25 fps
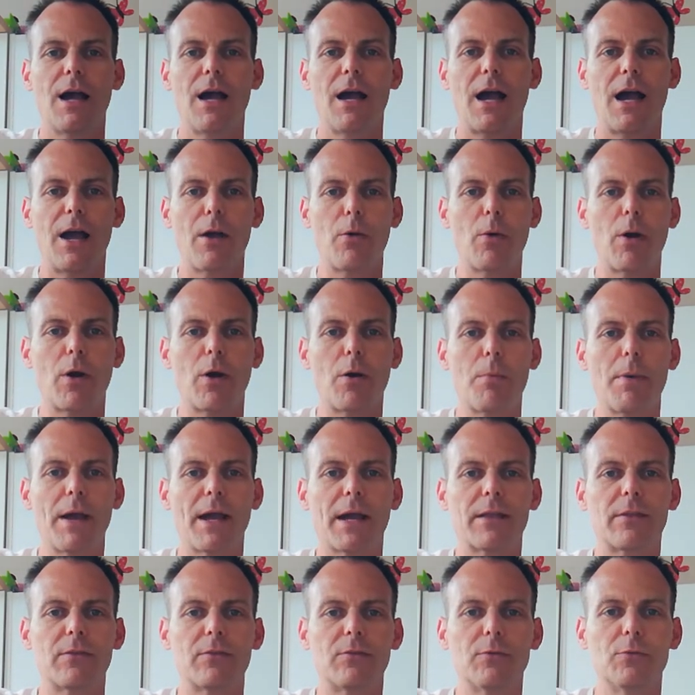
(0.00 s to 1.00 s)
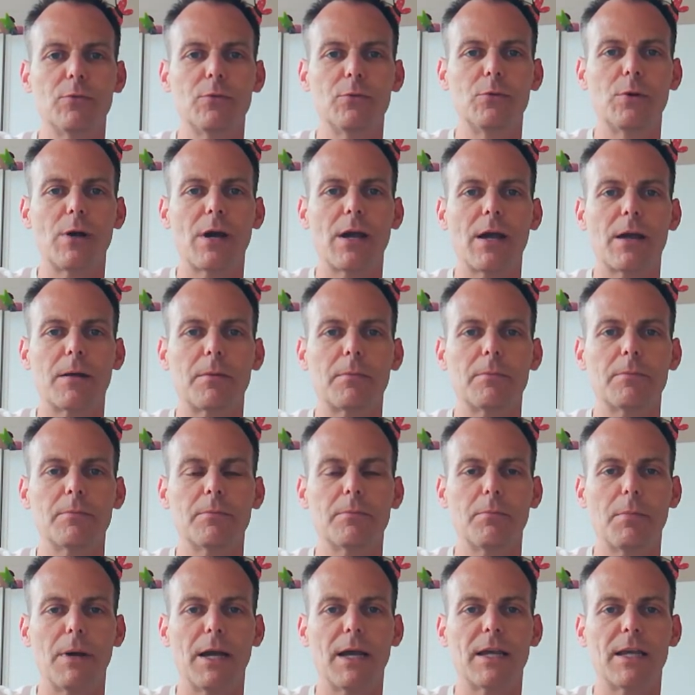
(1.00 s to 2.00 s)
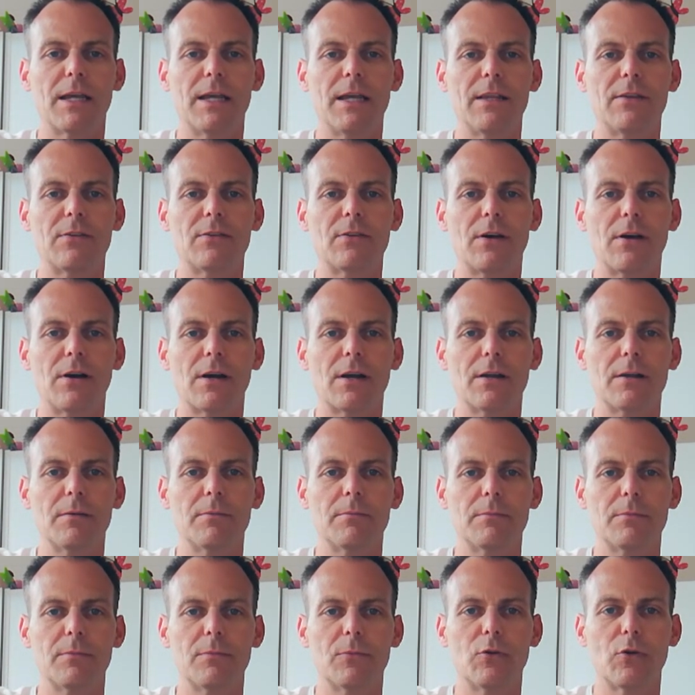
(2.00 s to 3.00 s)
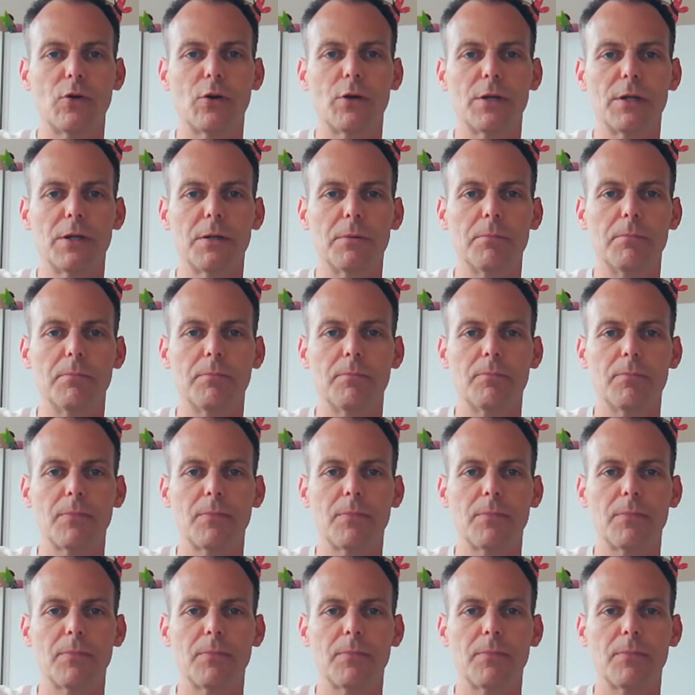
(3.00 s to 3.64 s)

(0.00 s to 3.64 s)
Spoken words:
Hi, welcome back to my guitar journey.